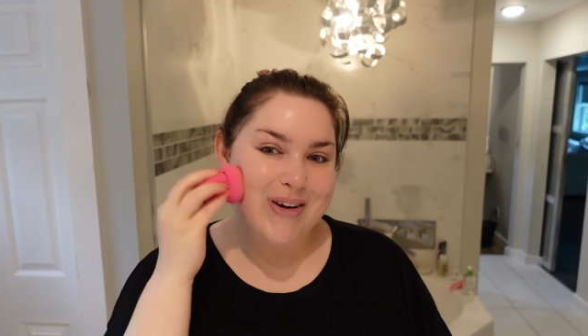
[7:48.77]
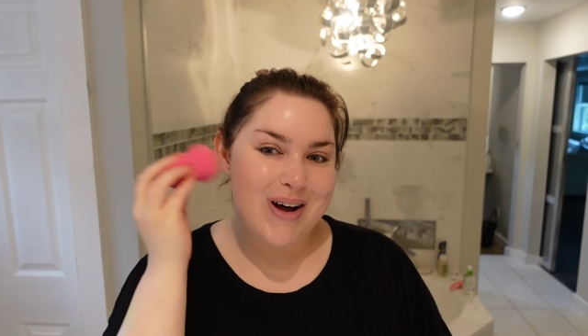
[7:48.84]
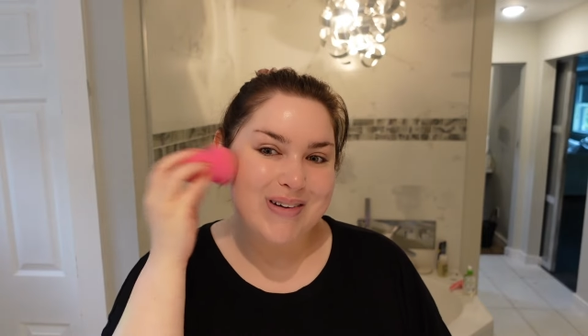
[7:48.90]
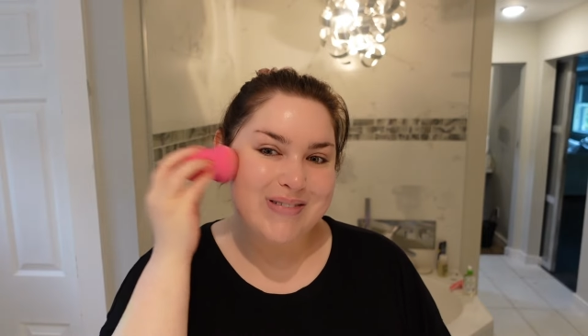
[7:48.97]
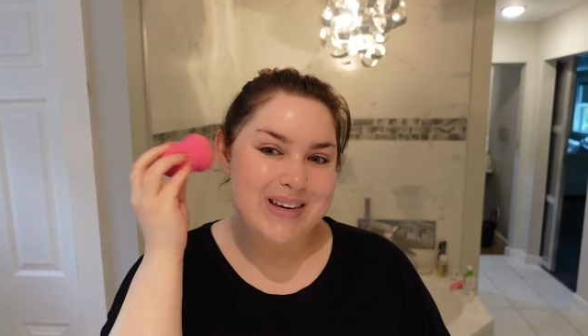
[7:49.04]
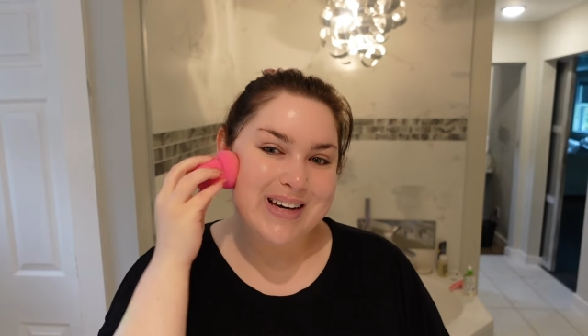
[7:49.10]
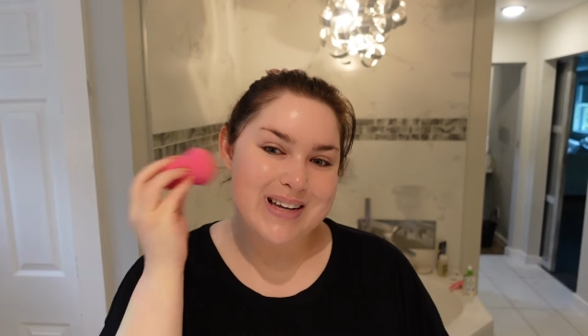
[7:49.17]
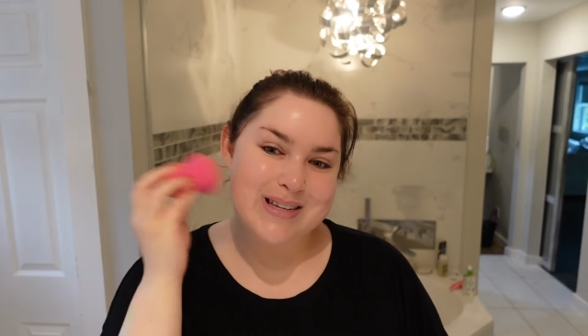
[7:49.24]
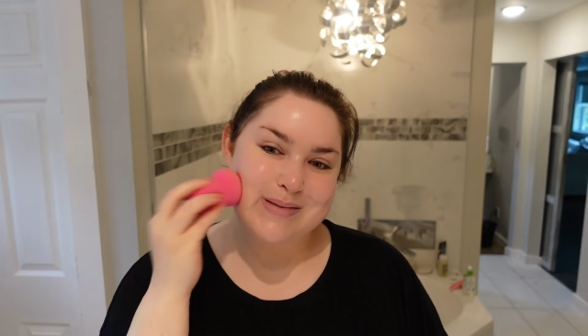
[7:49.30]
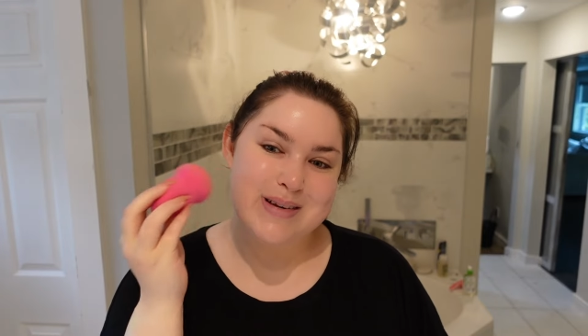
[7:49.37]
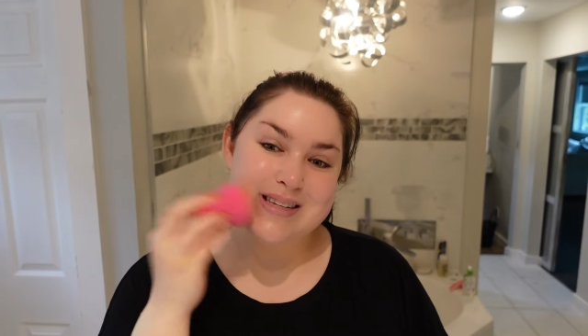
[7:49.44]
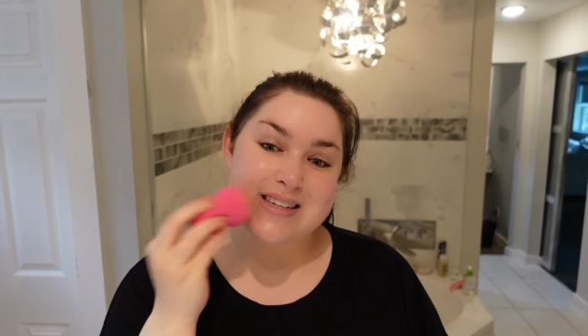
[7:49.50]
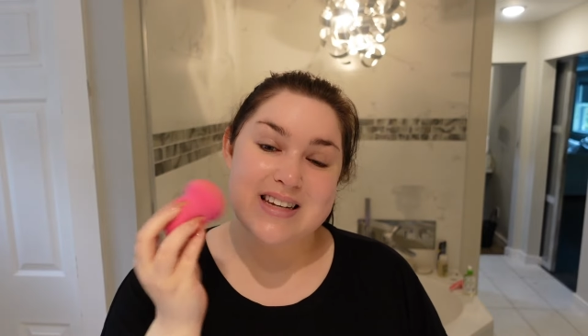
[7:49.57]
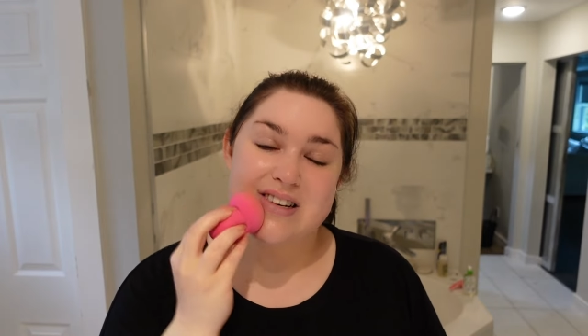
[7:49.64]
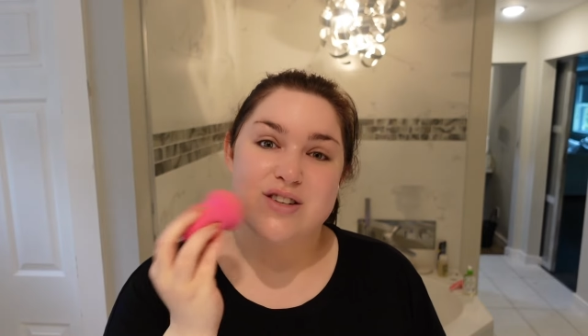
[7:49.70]
not because
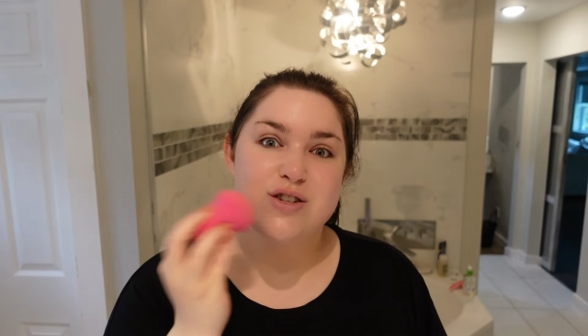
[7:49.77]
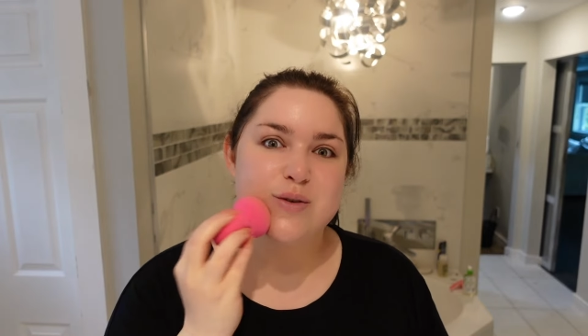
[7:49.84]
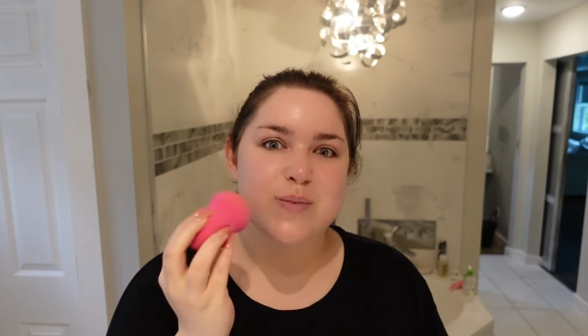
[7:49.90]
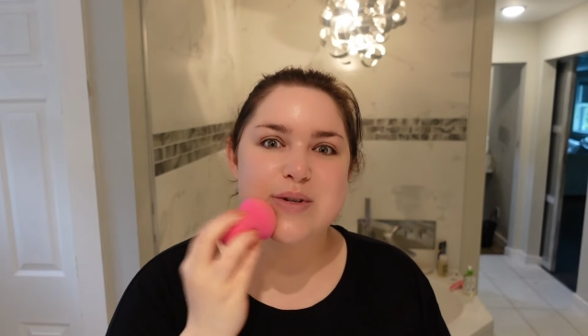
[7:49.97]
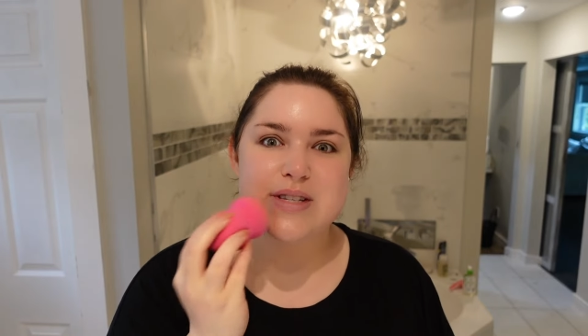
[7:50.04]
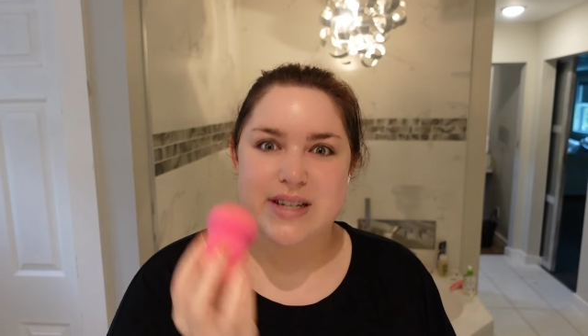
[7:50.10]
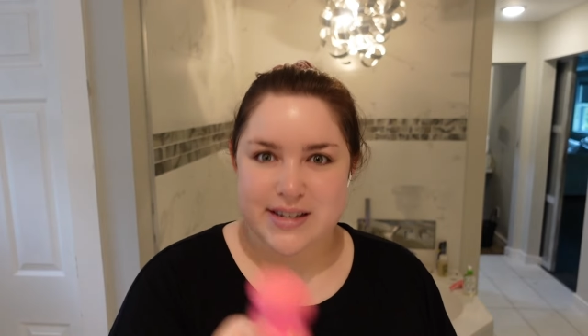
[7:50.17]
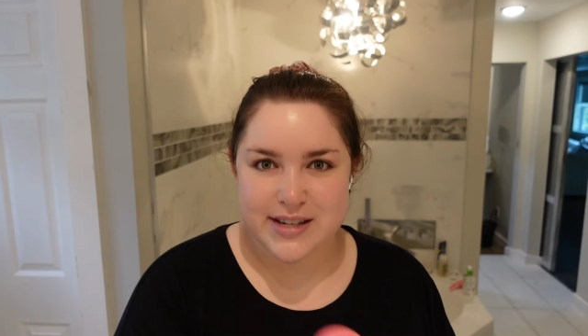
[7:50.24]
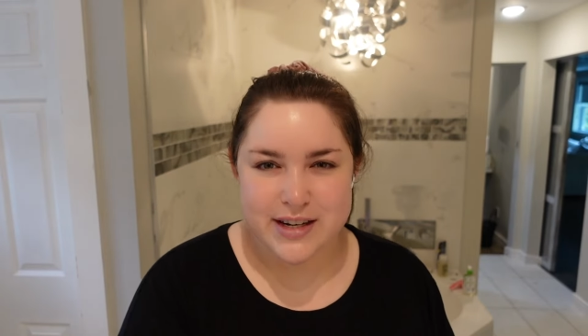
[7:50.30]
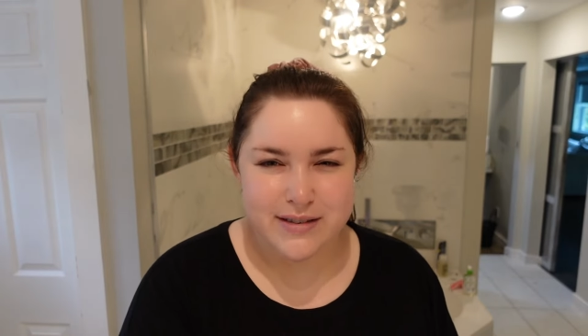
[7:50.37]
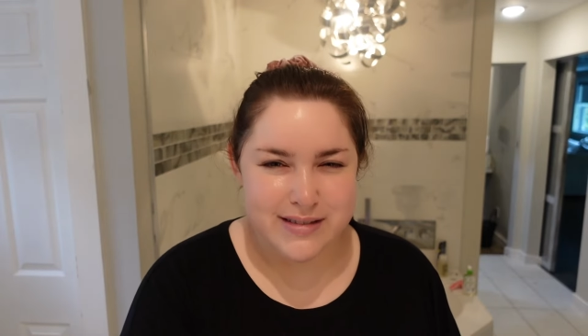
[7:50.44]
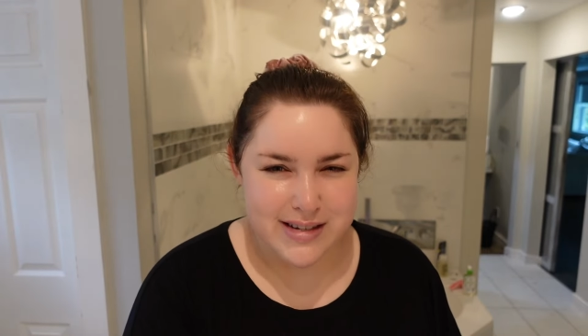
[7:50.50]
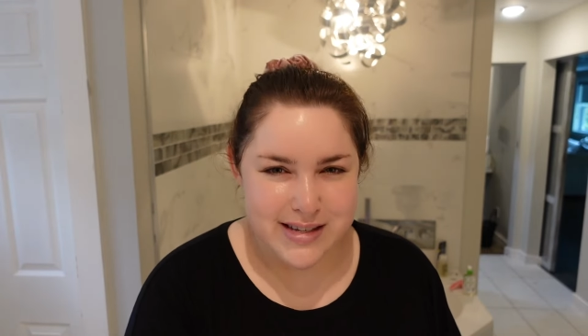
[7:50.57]
my skin is super sensitive.